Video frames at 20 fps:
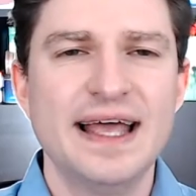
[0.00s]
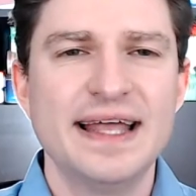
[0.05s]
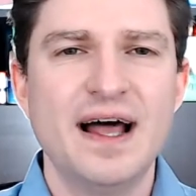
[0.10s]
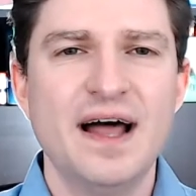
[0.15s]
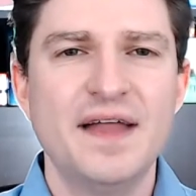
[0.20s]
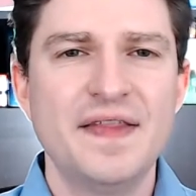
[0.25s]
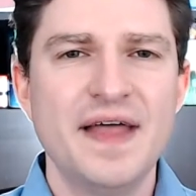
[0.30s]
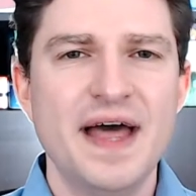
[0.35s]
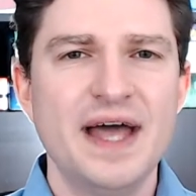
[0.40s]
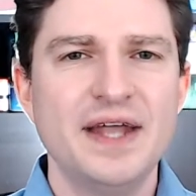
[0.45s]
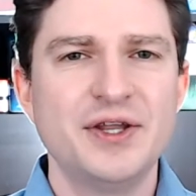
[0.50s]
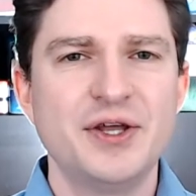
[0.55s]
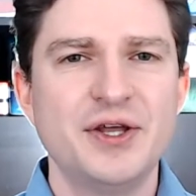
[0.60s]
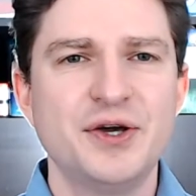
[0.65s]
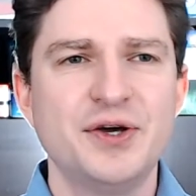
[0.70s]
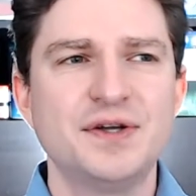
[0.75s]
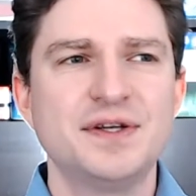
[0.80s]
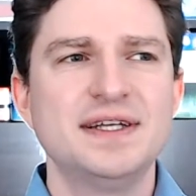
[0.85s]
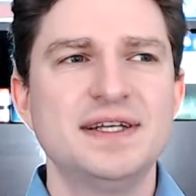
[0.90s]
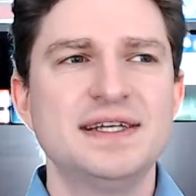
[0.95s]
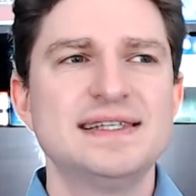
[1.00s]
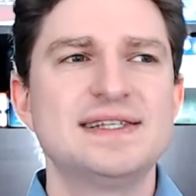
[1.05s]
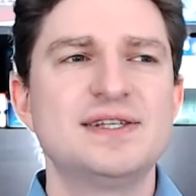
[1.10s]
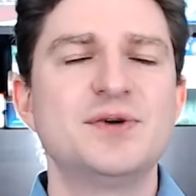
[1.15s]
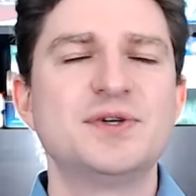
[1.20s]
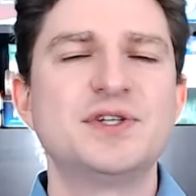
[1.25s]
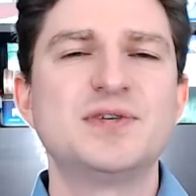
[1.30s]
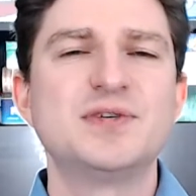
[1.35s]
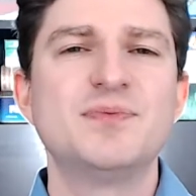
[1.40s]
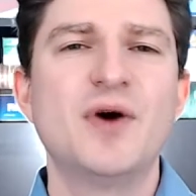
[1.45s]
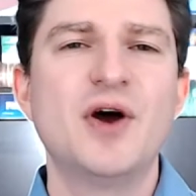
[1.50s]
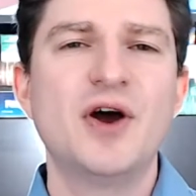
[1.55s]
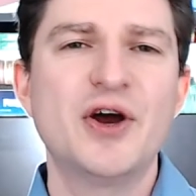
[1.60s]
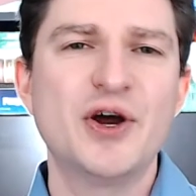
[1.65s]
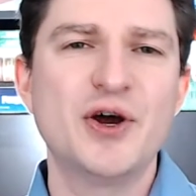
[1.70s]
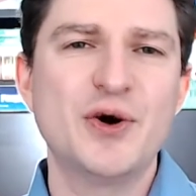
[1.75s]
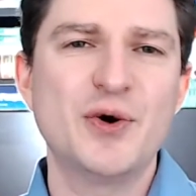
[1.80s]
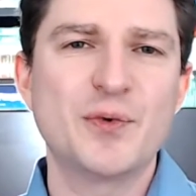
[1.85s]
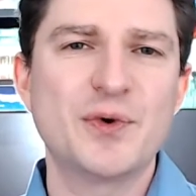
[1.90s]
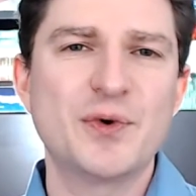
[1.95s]
that note, so
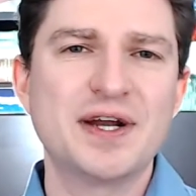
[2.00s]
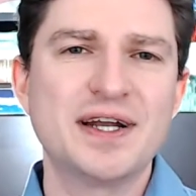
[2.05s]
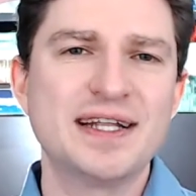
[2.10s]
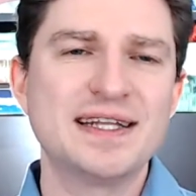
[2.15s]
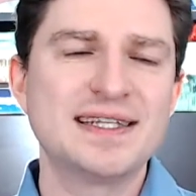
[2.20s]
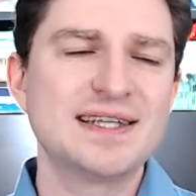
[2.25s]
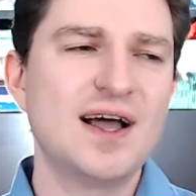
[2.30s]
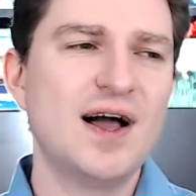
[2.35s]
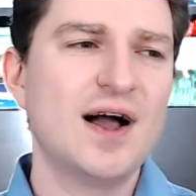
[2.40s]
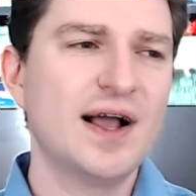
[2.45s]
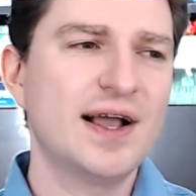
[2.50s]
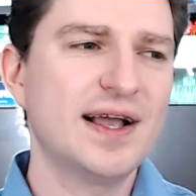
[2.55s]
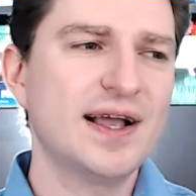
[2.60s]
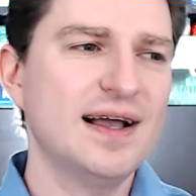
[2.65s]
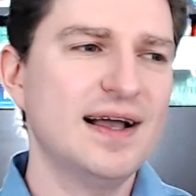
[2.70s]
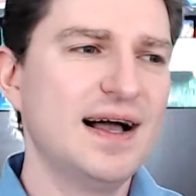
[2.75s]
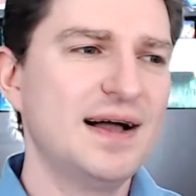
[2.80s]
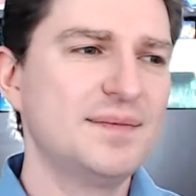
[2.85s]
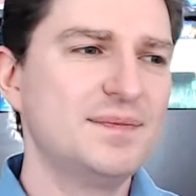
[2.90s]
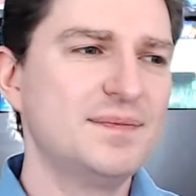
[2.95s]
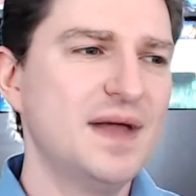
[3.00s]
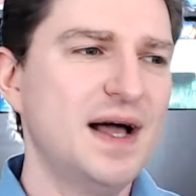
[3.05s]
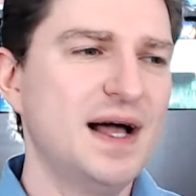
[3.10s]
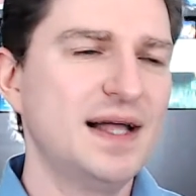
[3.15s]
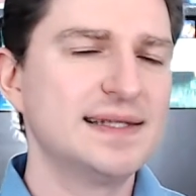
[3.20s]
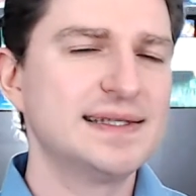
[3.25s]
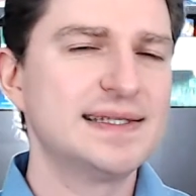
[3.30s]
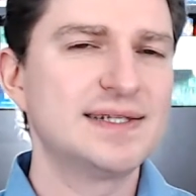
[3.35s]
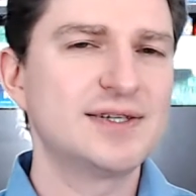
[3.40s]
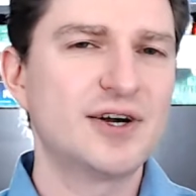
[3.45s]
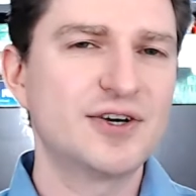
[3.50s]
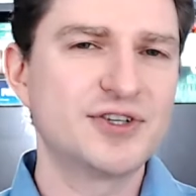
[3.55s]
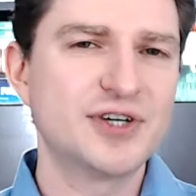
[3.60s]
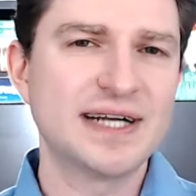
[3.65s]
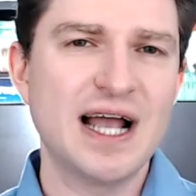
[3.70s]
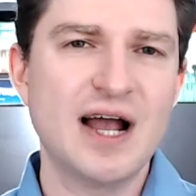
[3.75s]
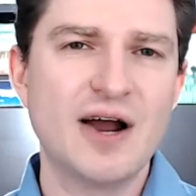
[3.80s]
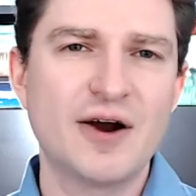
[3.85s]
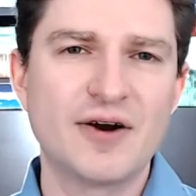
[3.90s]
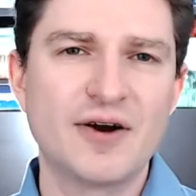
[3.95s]
tomorrow we're going to talk on Star Trek
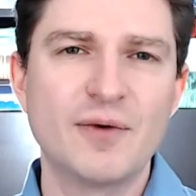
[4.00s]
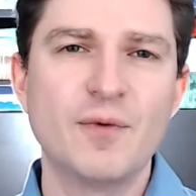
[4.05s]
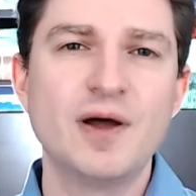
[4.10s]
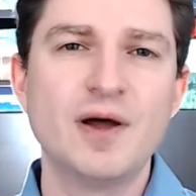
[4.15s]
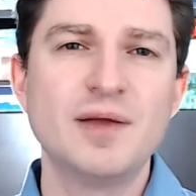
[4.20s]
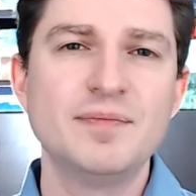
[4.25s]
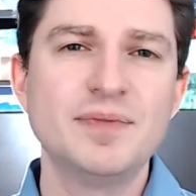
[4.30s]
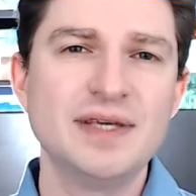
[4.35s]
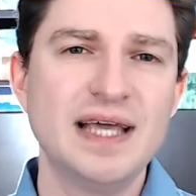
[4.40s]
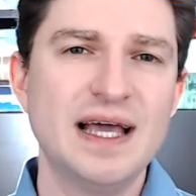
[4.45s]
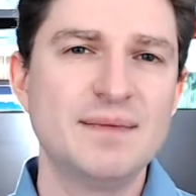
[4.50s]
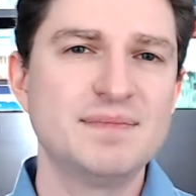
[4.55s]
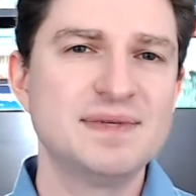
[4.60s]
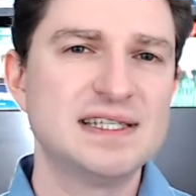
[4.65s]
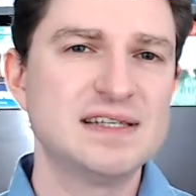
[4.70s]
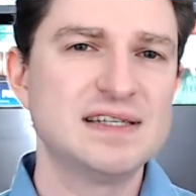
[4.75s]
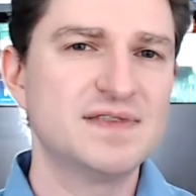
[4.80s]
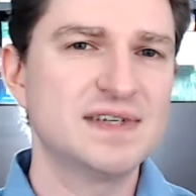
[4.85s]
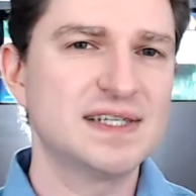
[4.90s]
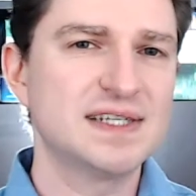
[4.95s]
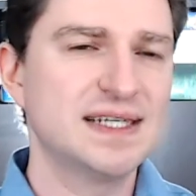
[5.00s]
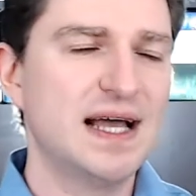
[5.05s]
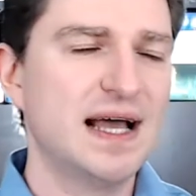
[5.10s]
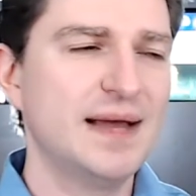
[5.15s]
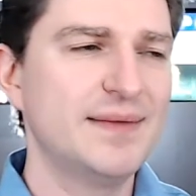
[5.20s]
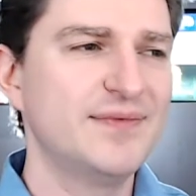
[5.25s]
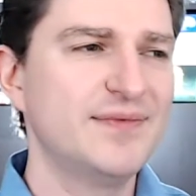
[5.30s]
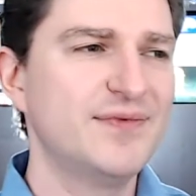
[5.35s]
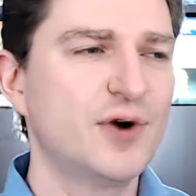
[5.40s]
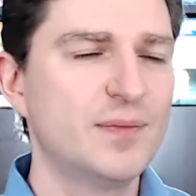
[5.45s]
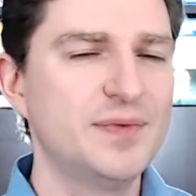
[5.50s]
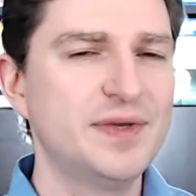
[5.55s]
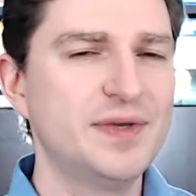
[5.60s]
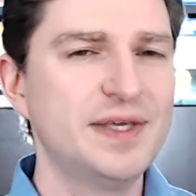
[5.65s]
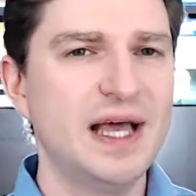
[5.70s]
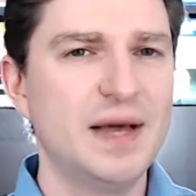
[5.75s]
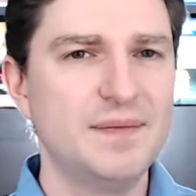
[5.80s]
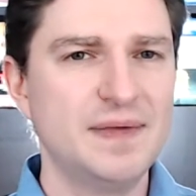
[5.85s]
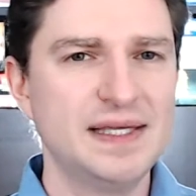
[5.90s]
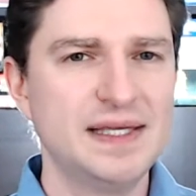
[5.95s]
Hour at 1 p.m. Pacific Time, 4
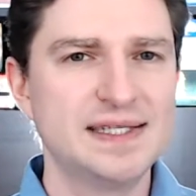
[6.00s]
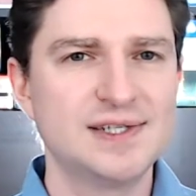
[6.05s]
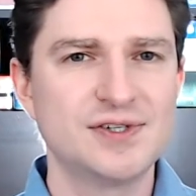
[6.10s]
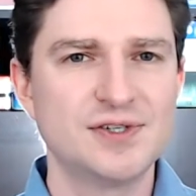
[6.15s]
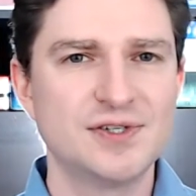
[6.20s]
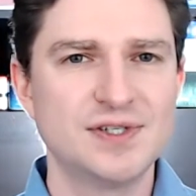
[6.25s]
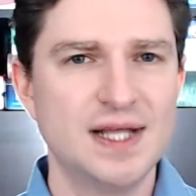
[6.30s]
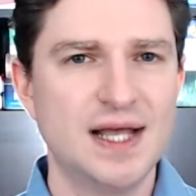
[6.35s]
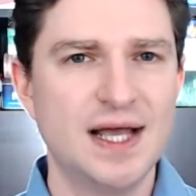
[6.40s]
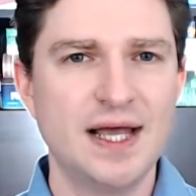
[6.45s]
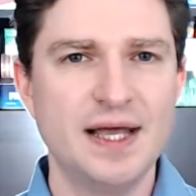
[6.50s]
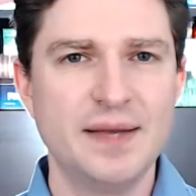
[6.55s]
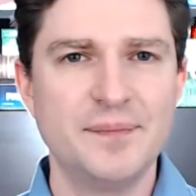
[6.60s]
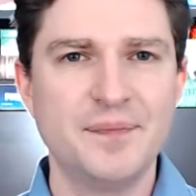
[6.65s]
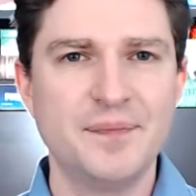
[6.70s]
p.m. Eastern Time.